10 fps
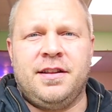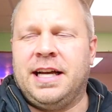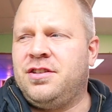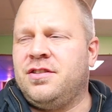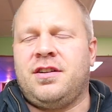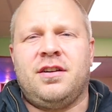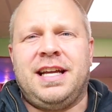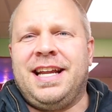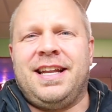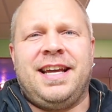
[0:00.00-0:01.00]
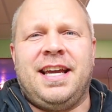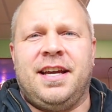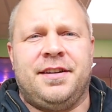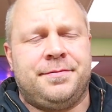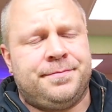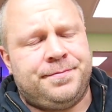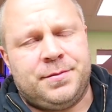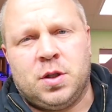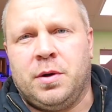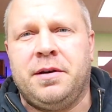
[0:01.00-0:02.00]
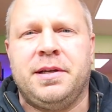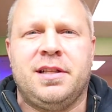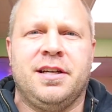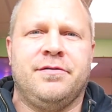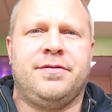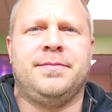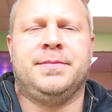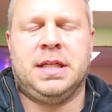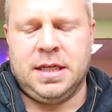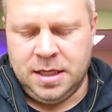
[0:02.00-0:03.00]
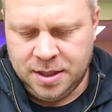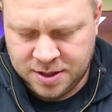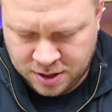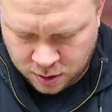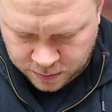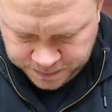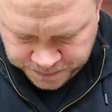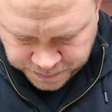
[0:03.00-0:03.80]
That's just our day to day and the way we live. So,